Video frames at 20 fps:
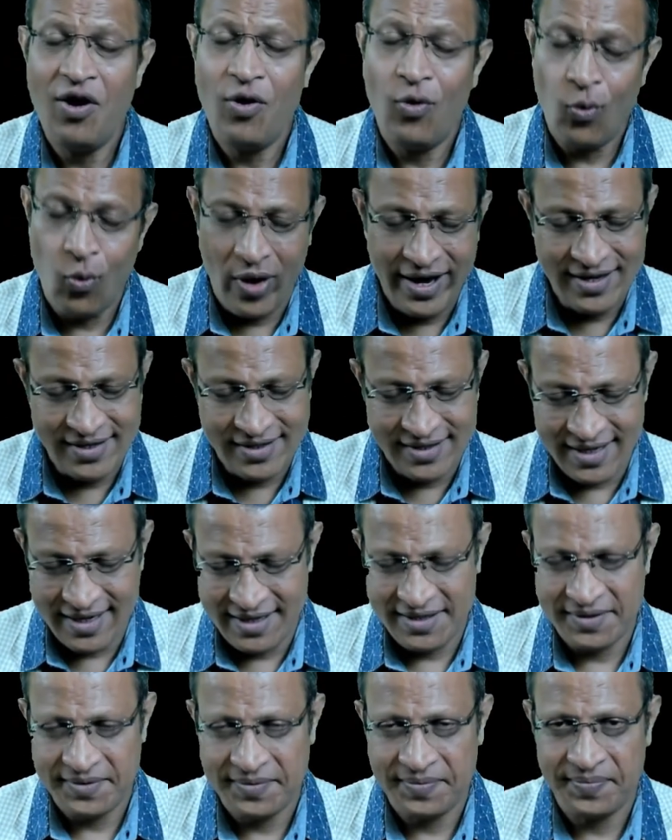Why is that?
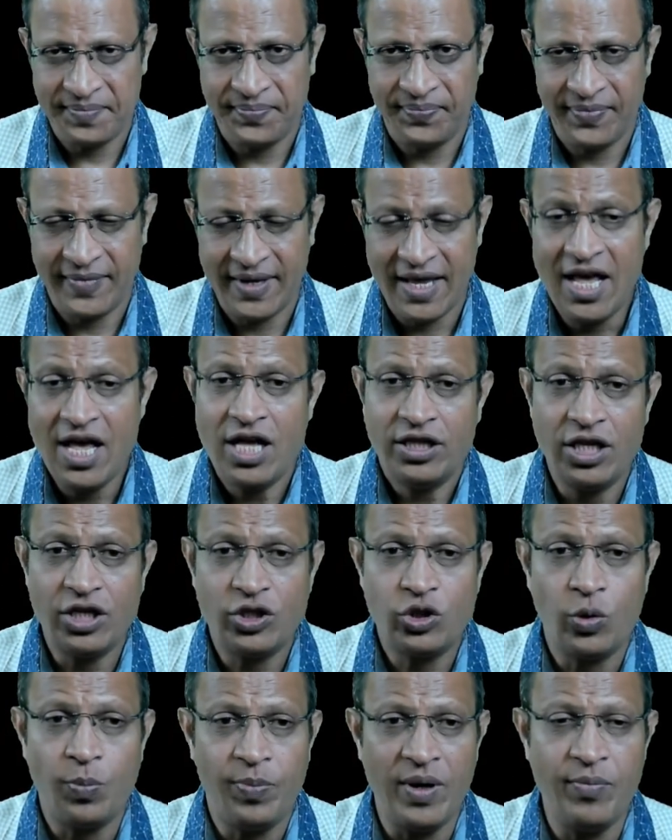The
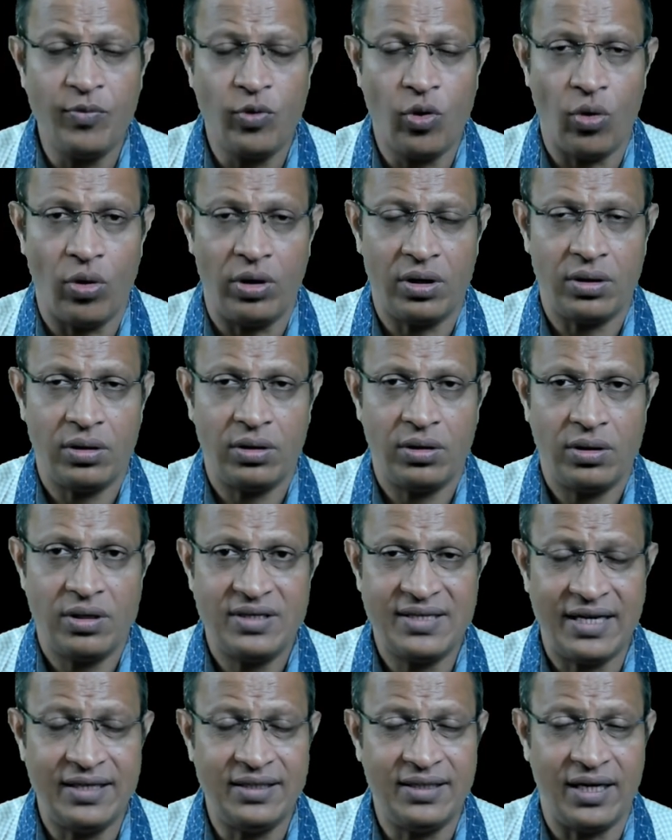Supreme Court
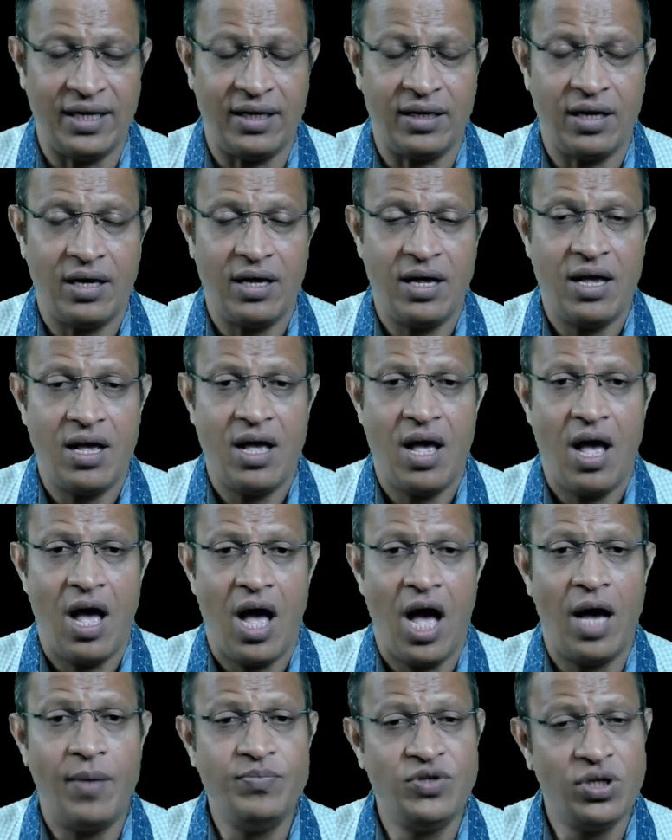said that
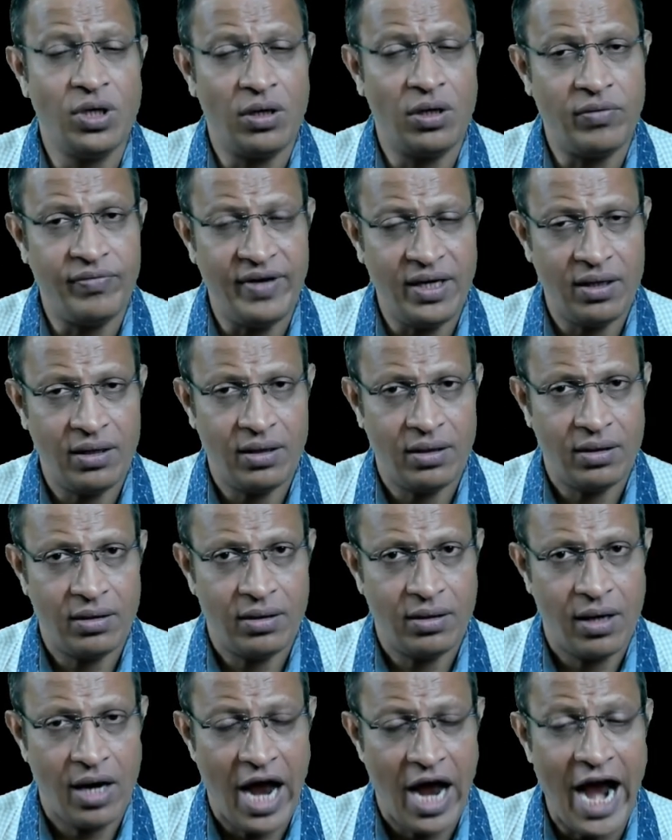observing,
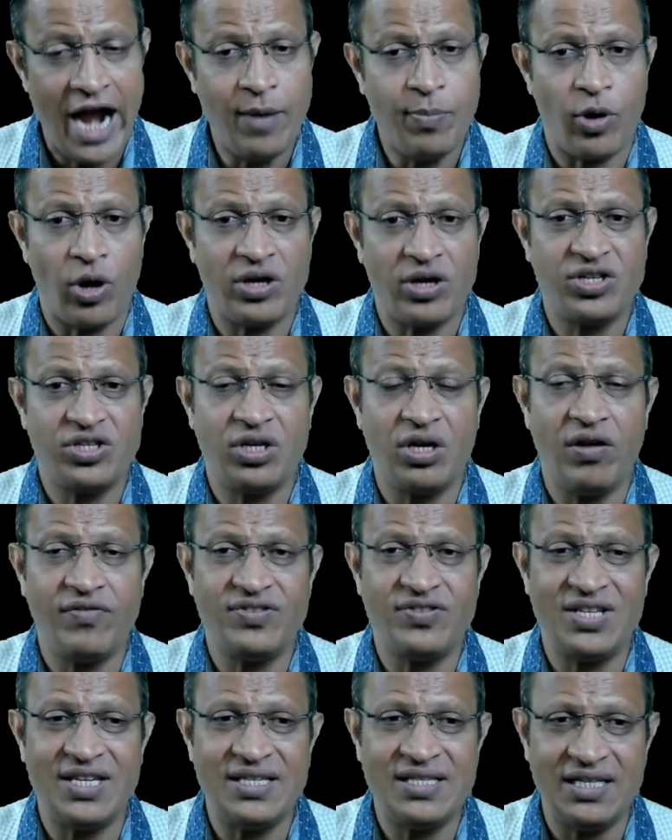and production of
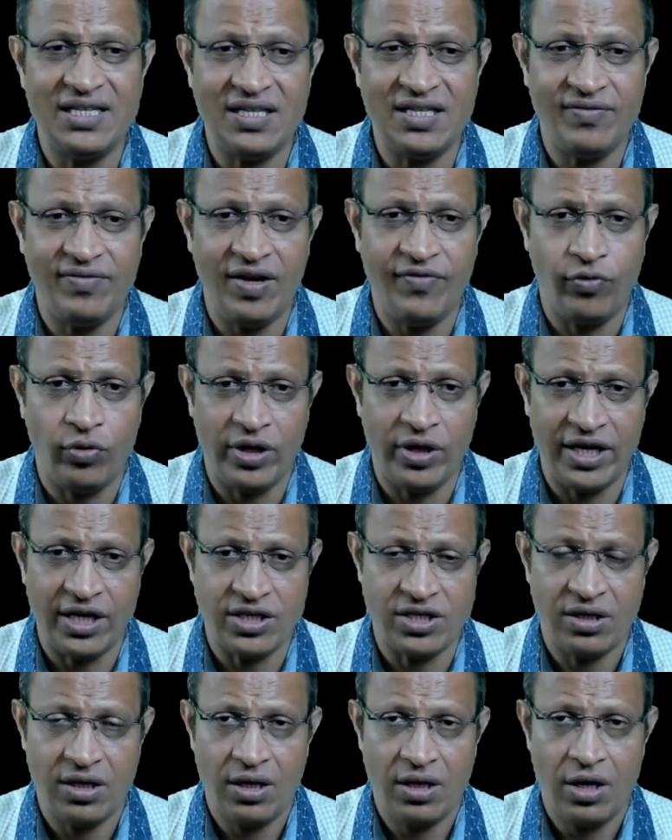CCTV
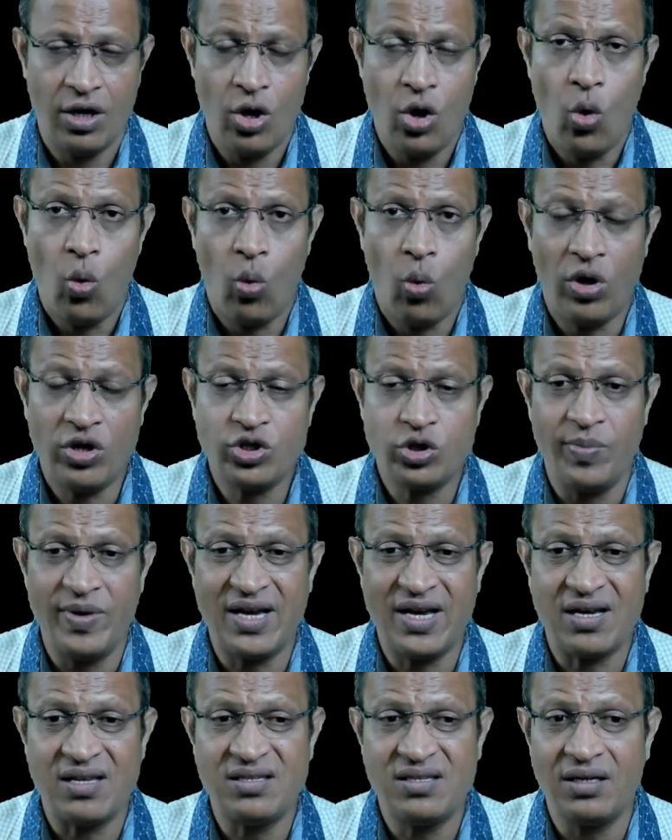footage was to be
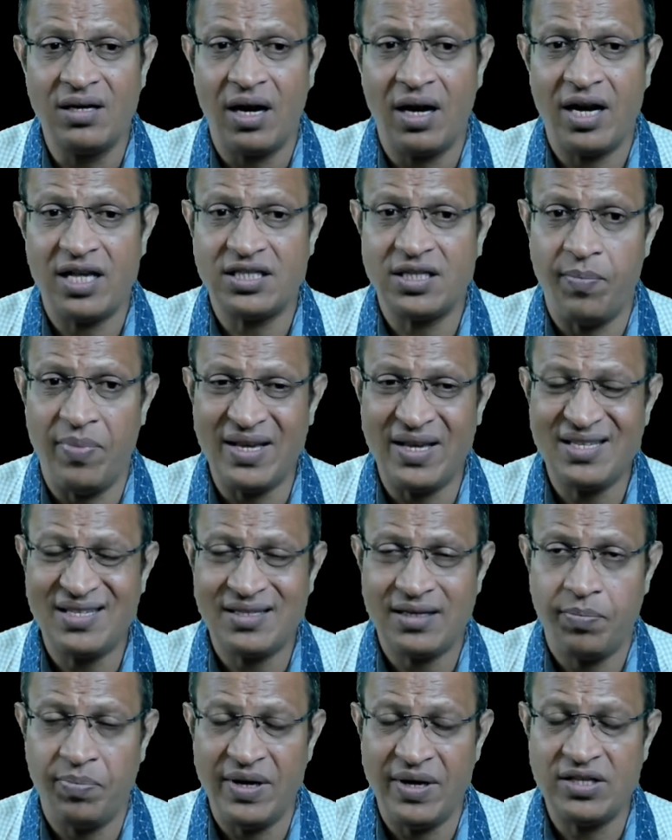considered as the best
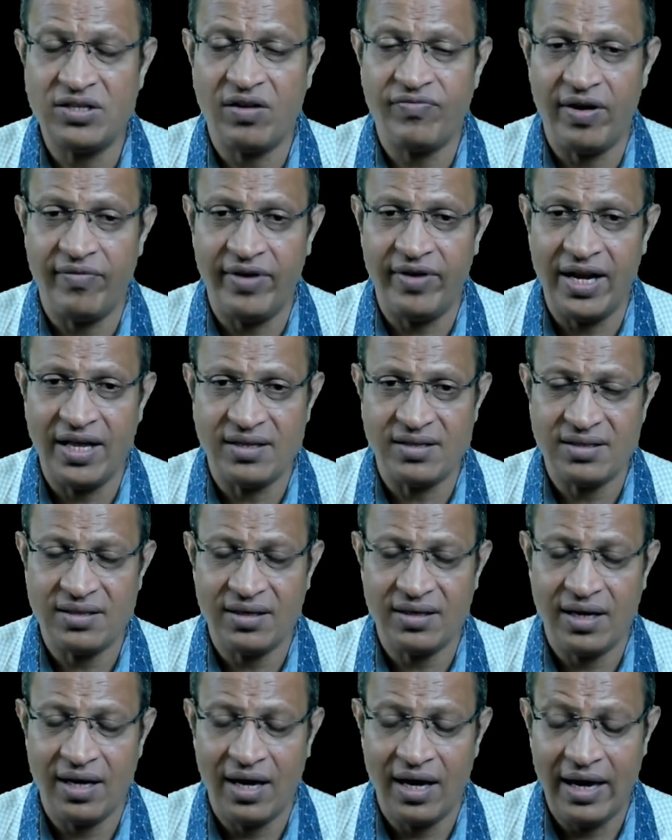piece of evidence
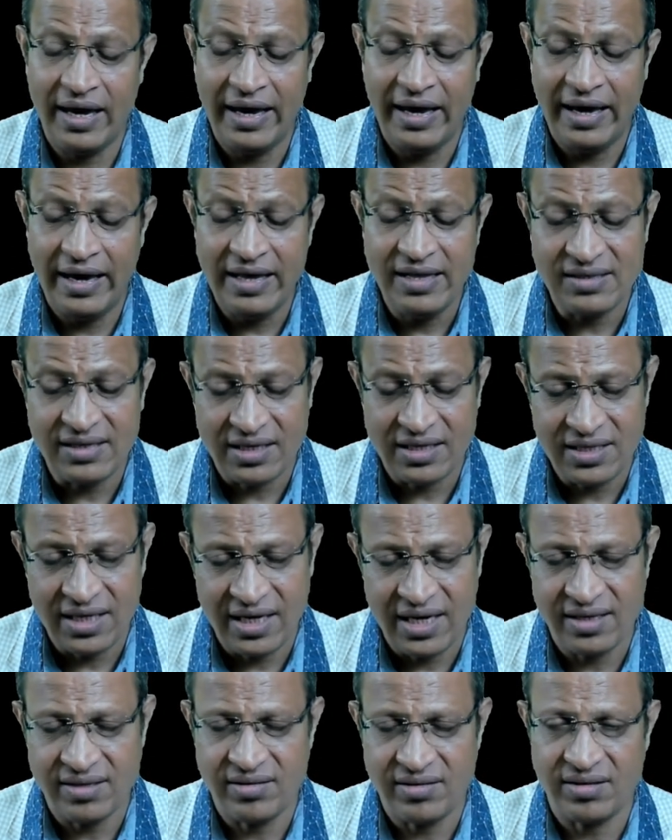in such a
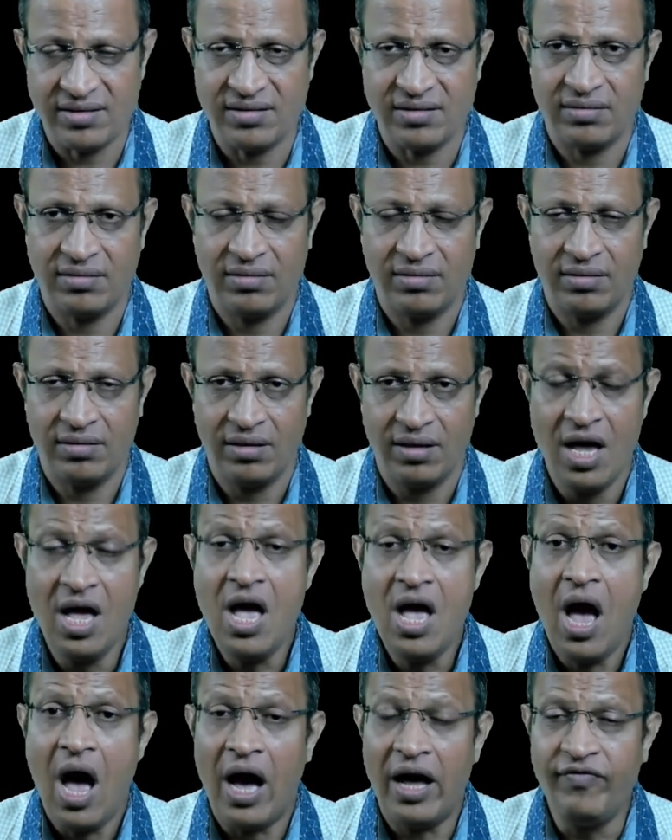cases.
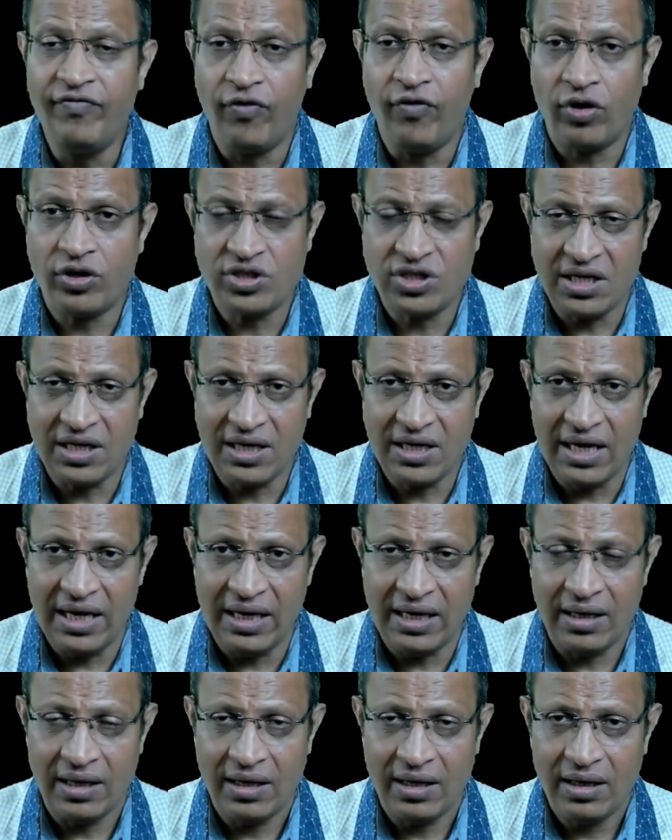Unfortunately,